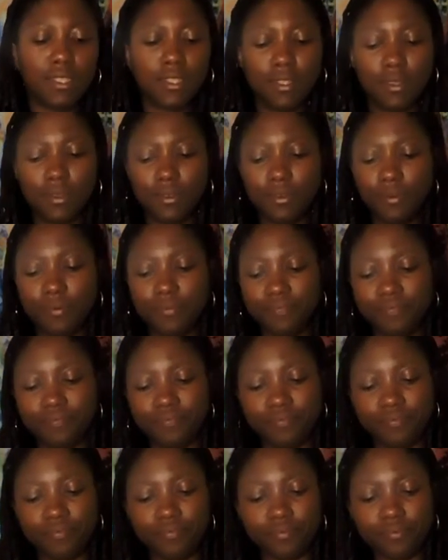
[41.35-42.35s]
So
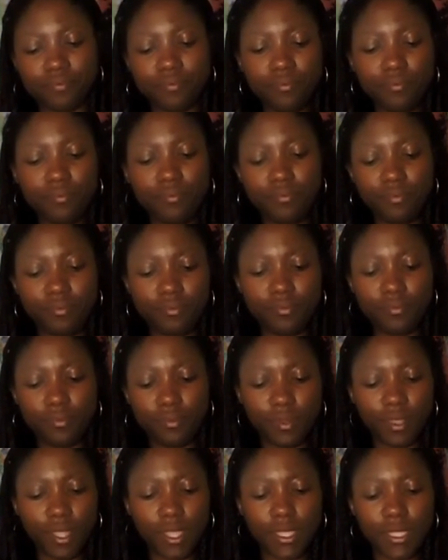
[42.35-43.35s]

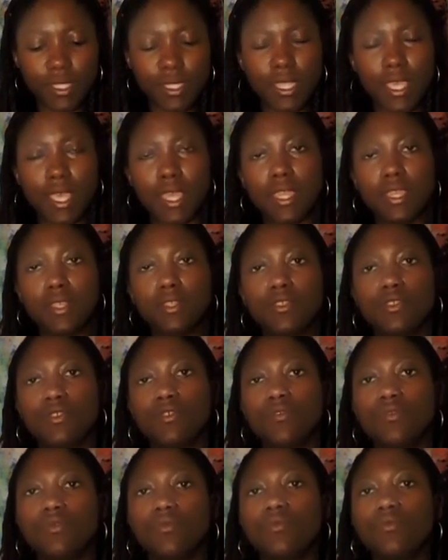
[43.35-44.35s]
let's get into